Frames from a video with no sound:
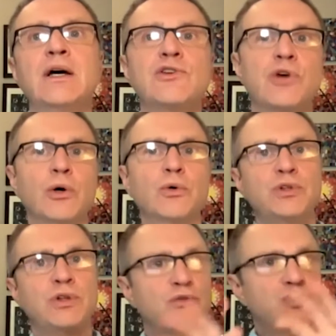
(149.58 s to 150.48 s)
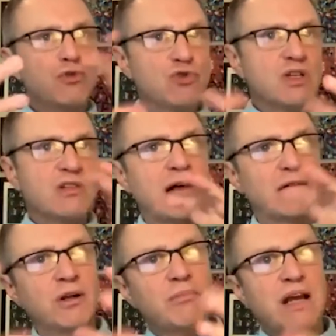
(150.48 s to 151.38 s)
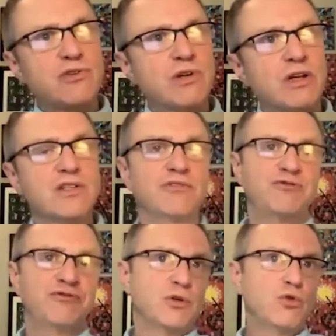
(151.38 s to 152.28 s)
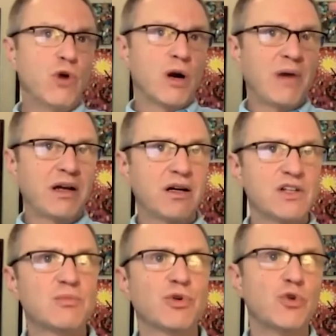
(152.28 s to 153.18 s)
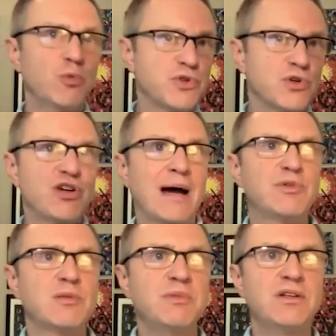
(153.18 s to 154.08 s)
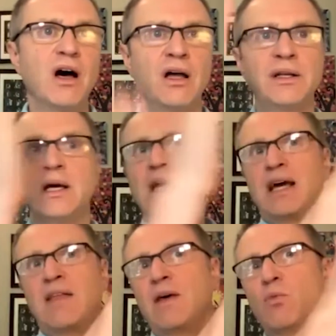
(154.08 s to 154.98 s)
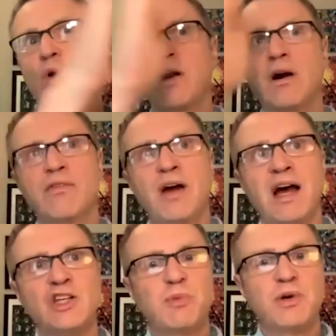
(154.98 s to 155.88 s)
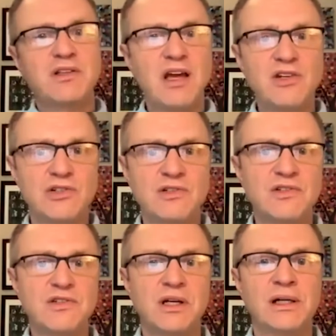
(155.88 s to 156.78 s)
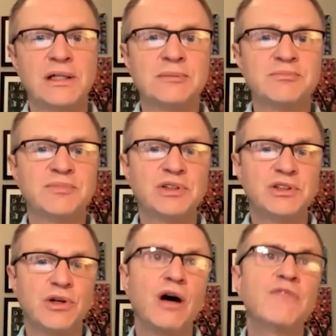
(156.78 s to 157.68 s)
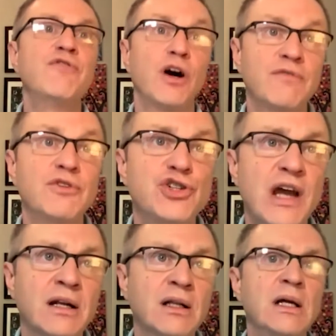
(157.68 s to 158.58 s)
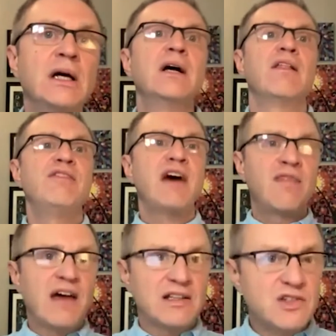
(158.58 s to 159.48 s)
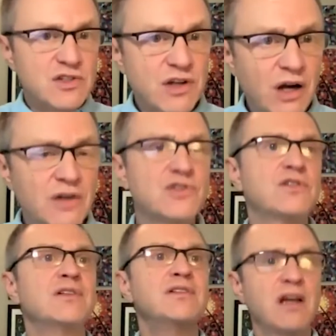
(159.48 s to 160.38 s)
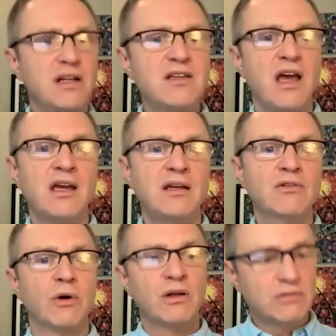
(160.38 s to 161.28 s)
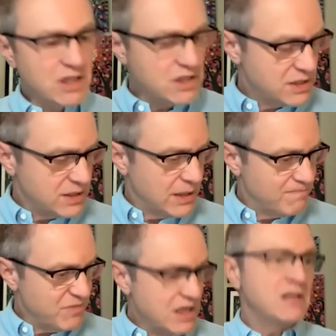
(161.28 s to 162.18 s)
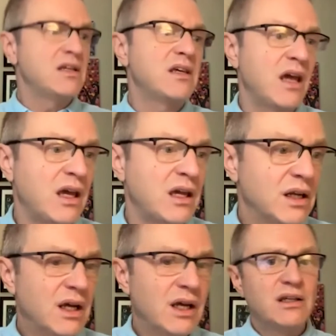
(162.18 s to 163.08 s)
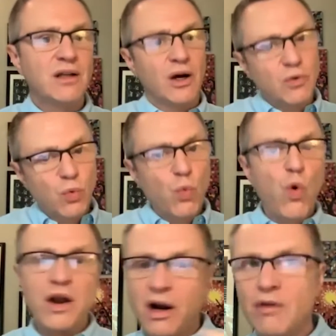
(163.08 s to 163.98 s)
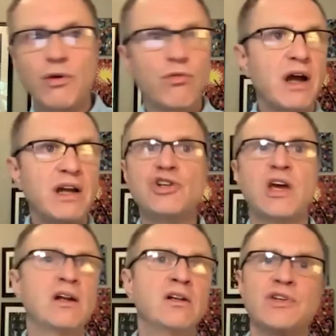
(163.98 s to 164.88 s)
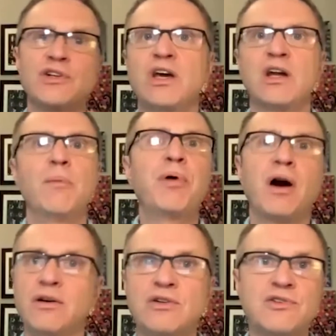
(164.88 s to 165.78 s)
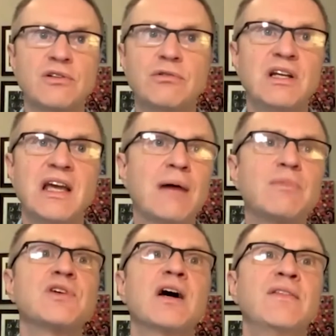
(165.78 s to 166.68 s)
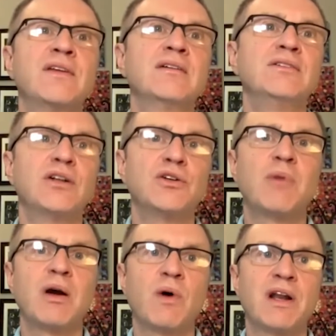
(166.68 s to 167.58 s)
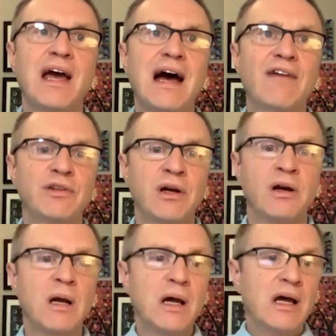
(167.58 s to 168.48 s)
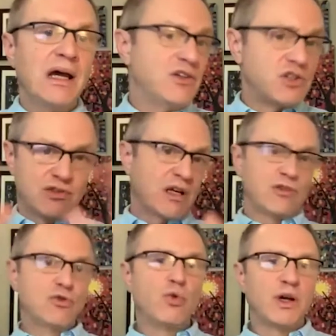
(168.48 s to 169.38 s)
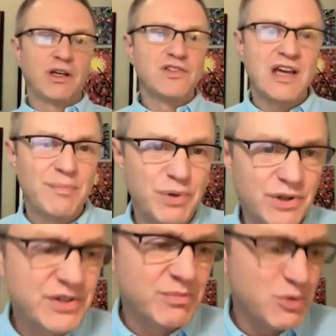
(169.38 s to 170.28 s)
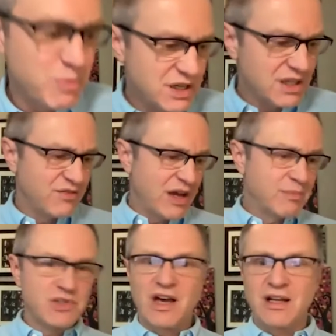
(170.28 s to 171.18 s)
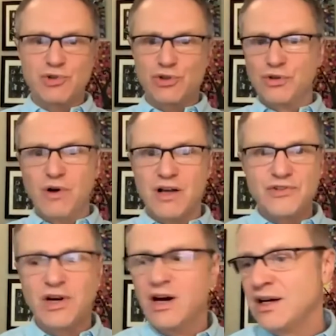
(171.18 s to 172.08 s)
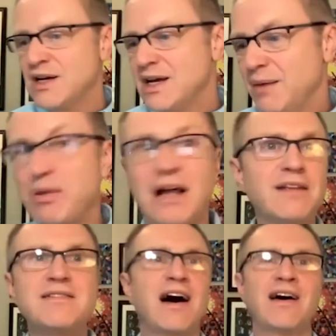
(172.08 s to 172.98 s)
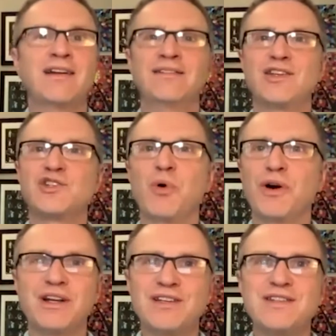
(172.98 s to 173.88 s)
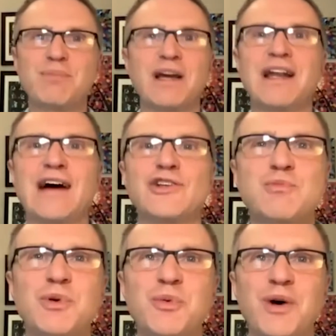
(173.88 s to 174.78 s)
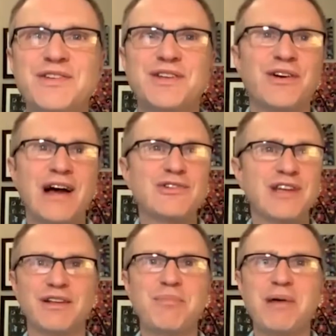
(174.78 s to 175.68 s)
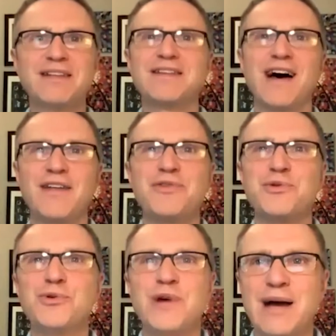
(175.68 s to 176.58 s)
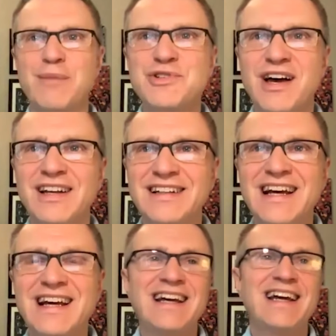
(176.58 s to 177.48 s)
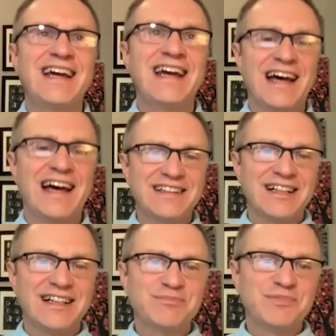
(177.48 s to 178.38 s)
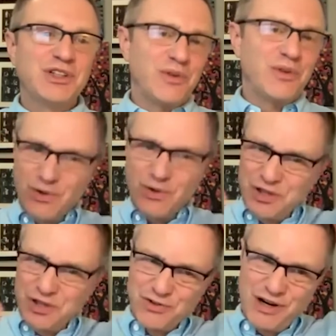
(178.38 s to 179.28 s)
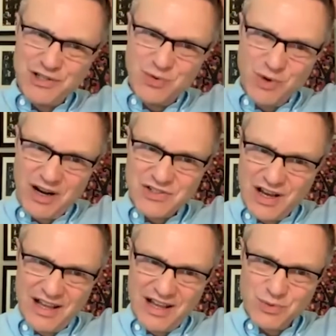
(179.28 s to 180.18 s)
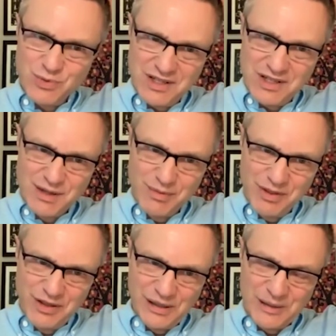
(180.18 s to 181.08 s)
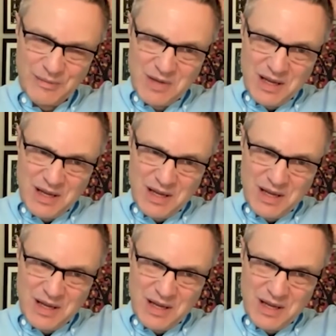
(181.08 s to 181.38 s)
So, using that little matrix of, who are my customer groups or jobs to be done, and then what are the expectations, of the channel, then that starts to dictate, or at least indicate, what are the right channels and channel partners, including Amazon, that, you might want to have in there. And just kind of two quick examples. I'm speaking of Amazon. I'm sure you all saw Peloton this morning's big announcement was they're now selling Peloton through Amazon. And, equally a crazy one I saw last week is some of the